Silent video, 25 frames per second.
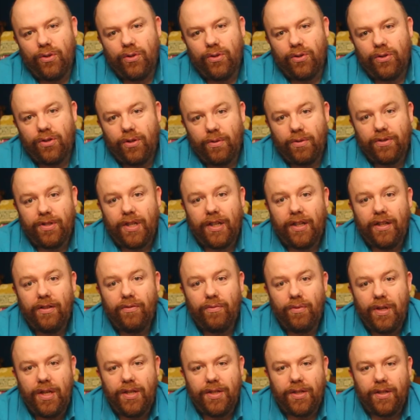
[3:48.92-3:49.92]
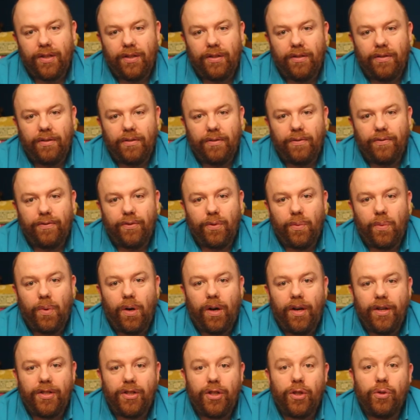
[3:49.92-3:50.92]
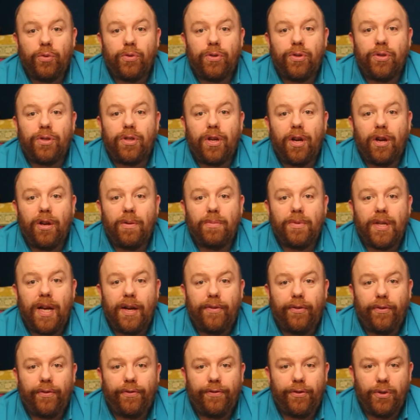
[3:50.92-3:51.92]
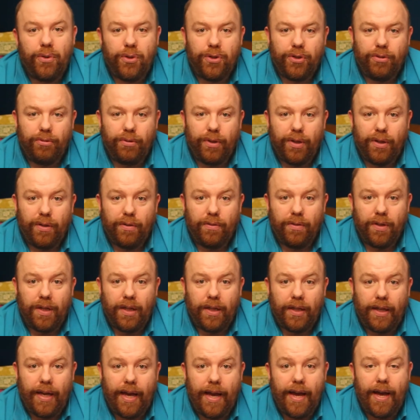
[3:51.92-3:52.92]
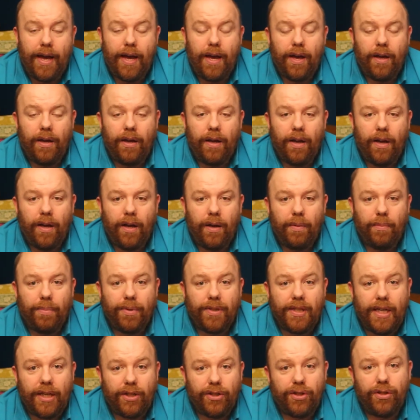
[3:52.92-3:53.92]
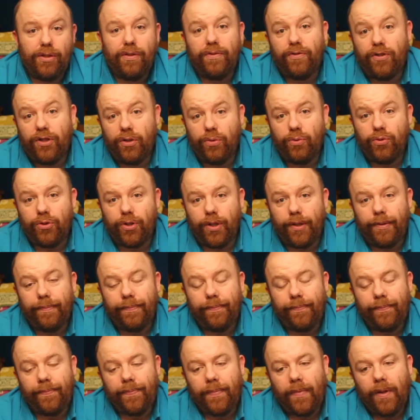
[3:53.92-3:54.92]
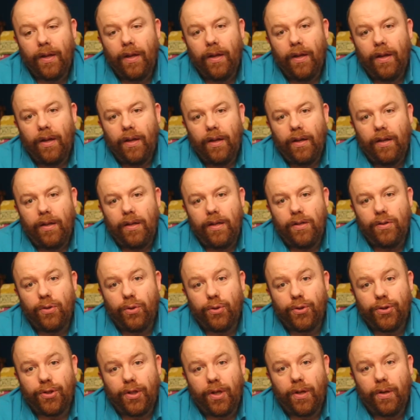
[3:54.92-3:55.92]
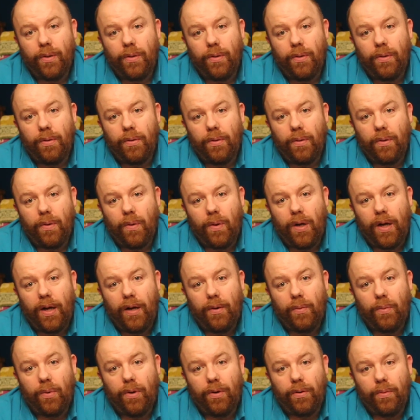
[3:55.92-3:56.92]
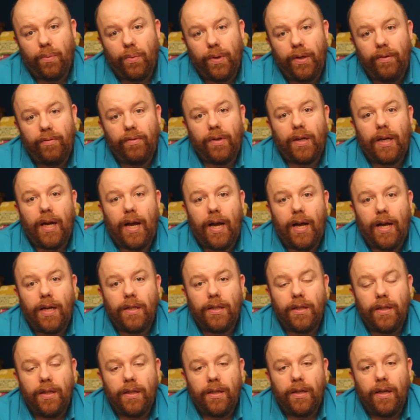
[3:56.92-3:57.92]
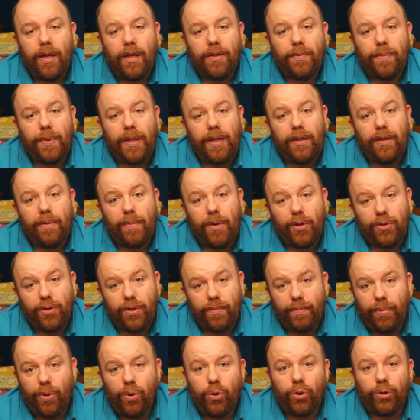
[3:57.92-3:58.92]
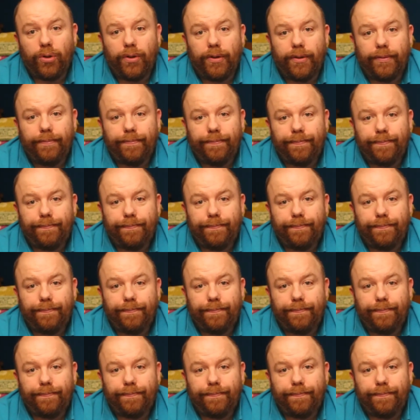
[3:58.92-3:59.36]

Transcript: So a second reason for why children's homes have a future in the care and protection of children is also what we regard as being the most important,